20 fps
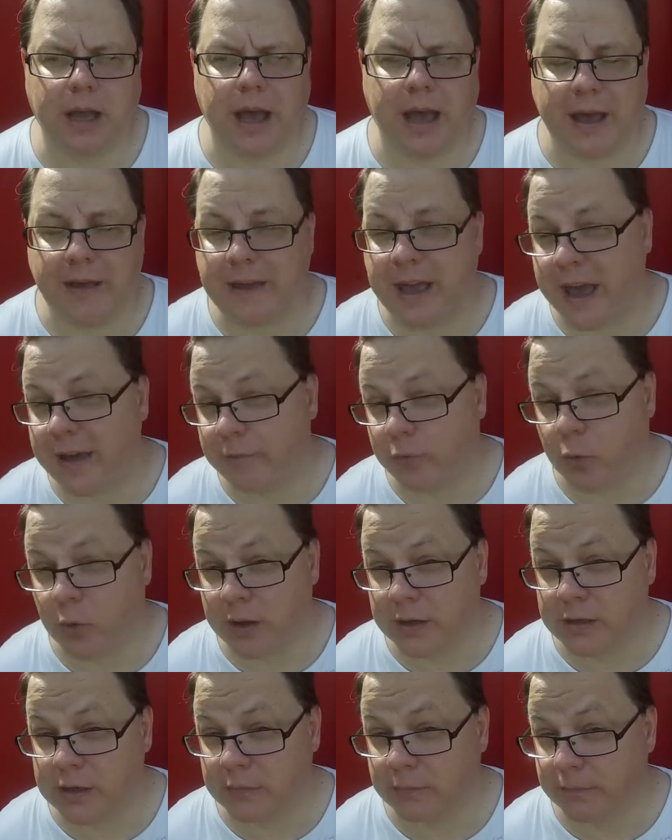I have
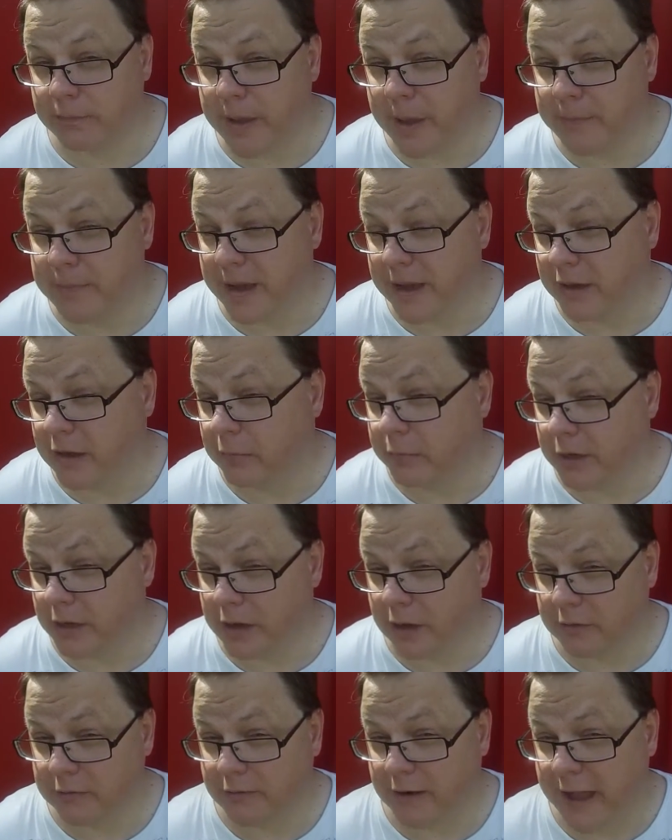one made by a company
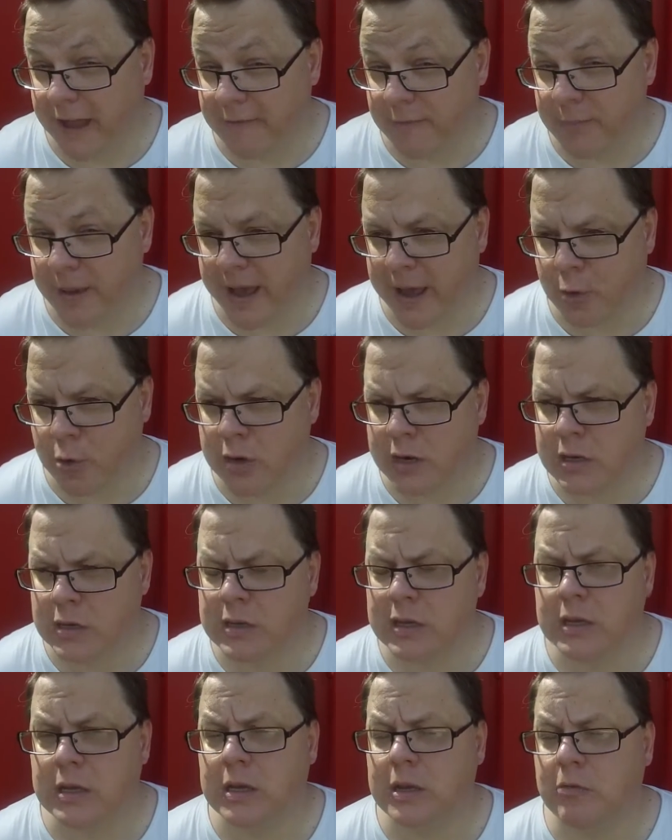called RAV Power,
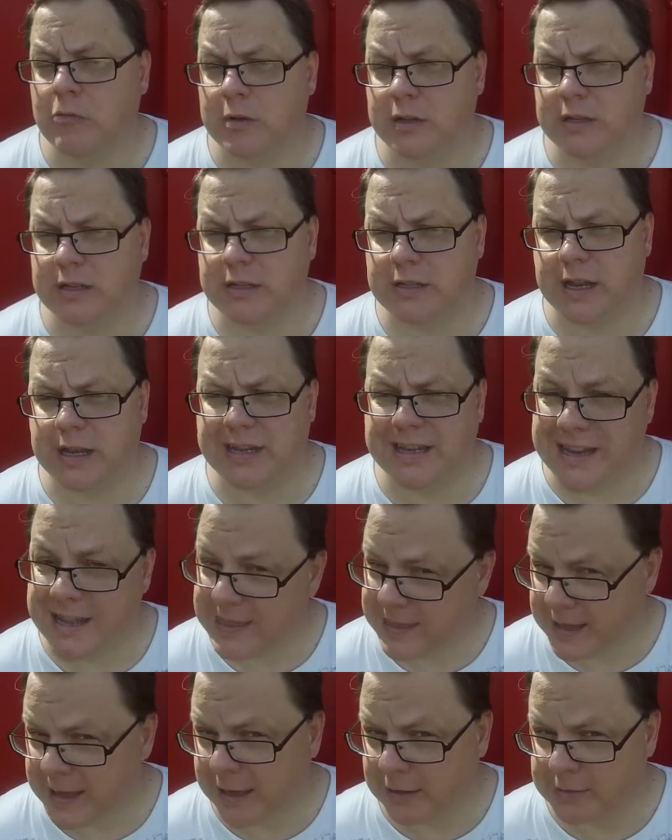which is a
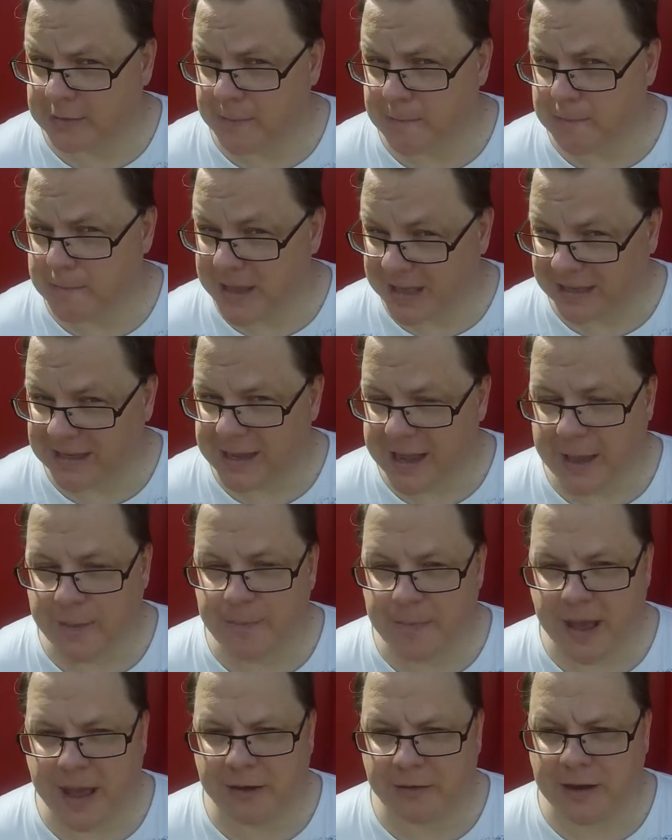10,000
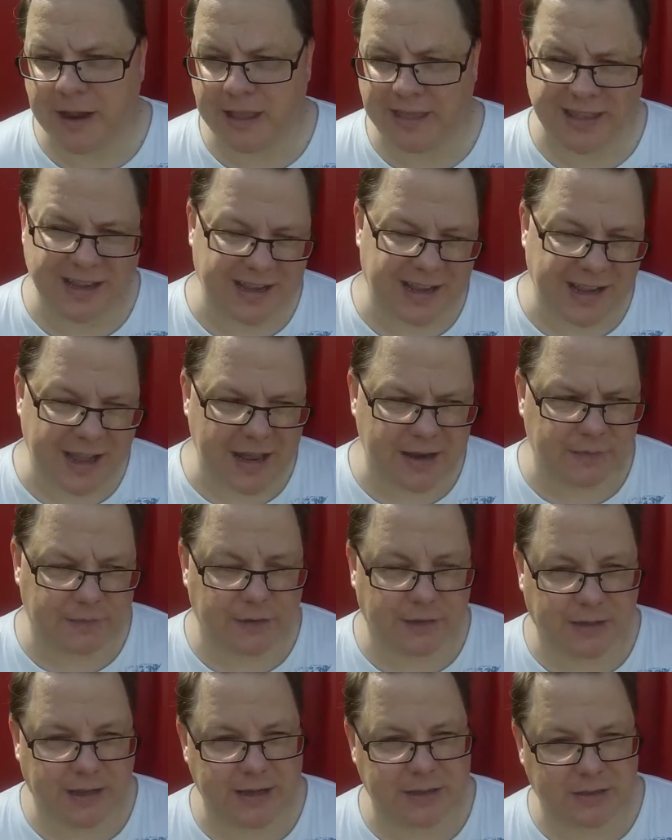milliamp battery. I think I got it
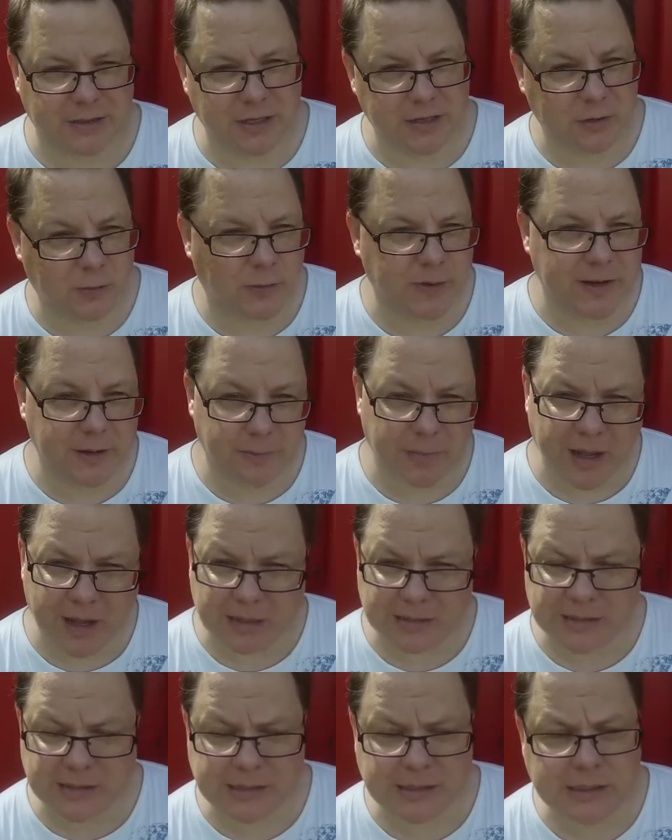for less than 20
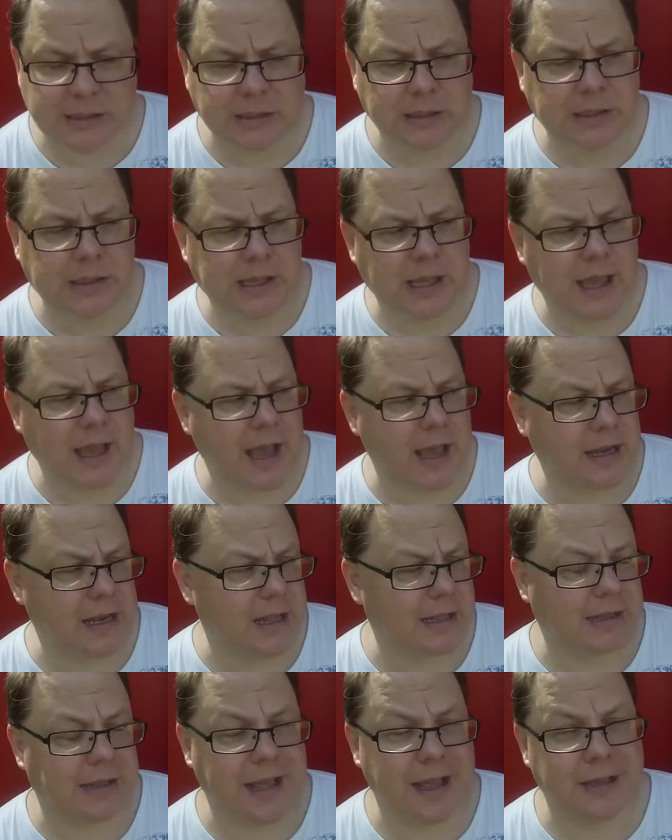bucks. And
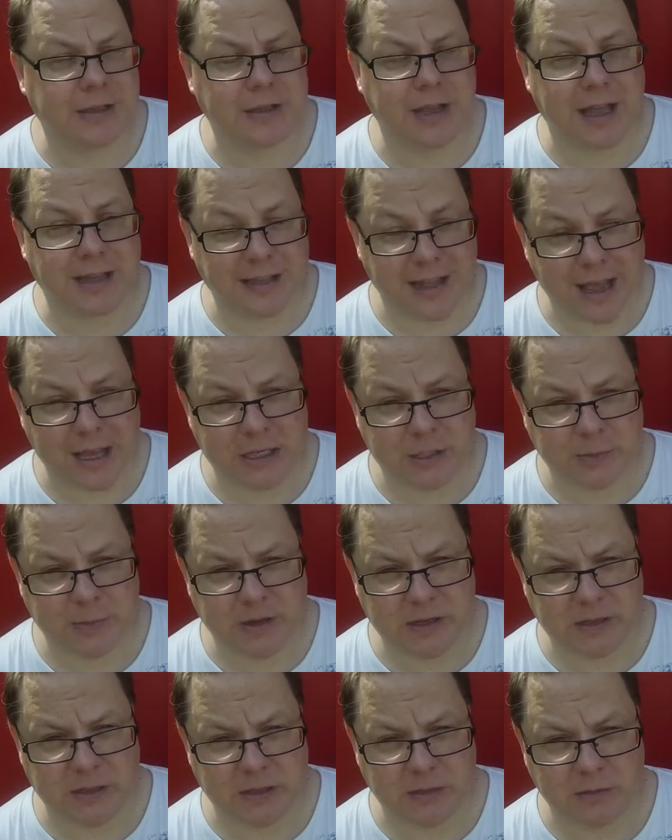it allows
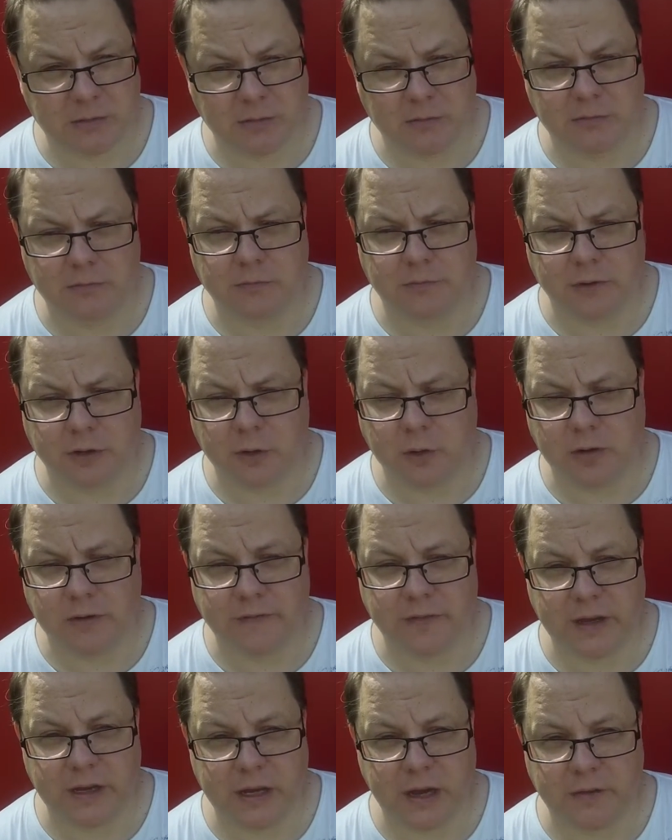me to record
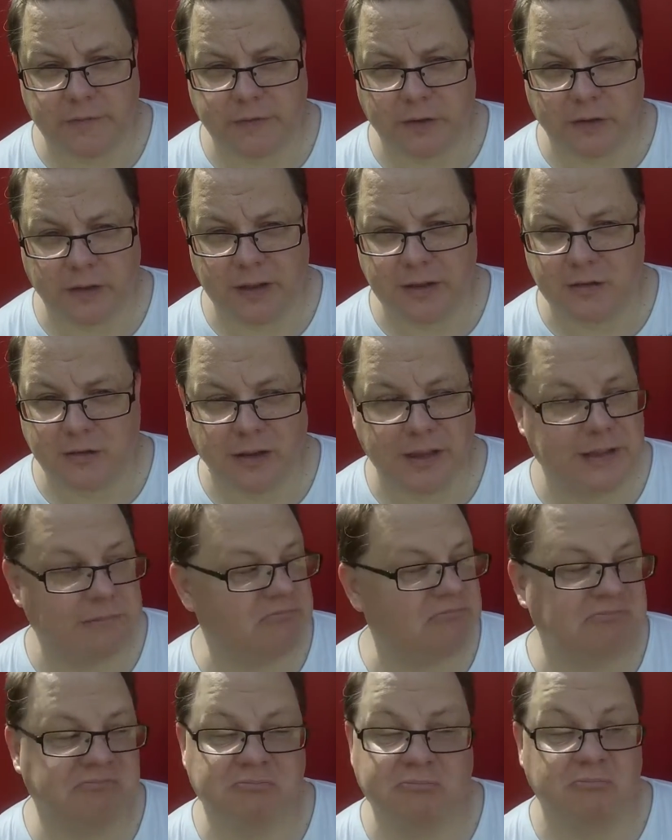video for literally
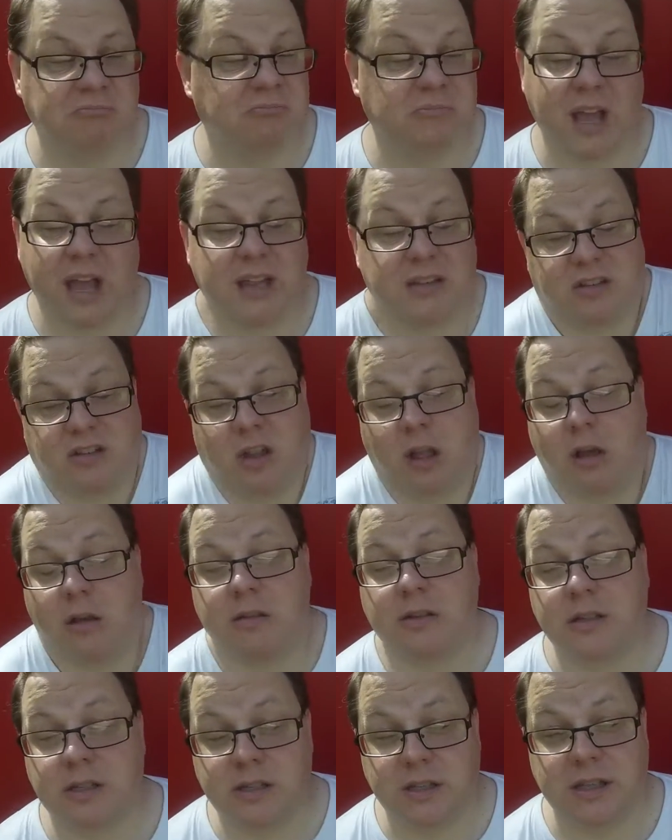as
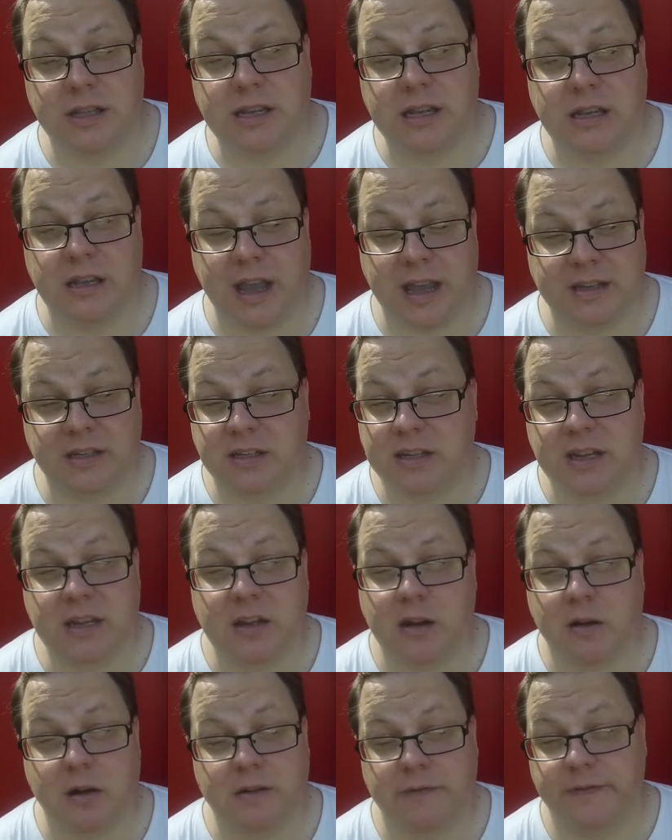long as the SD
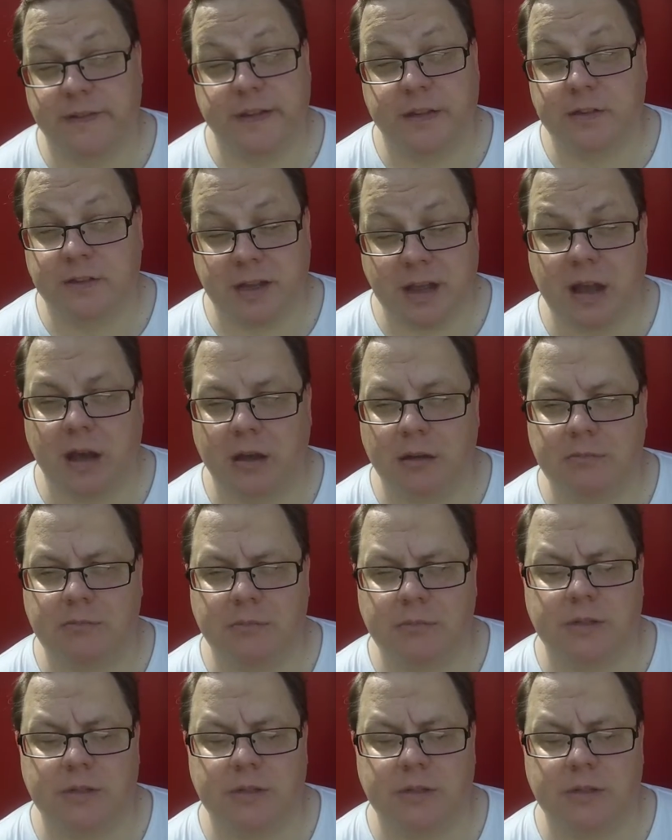card fills up.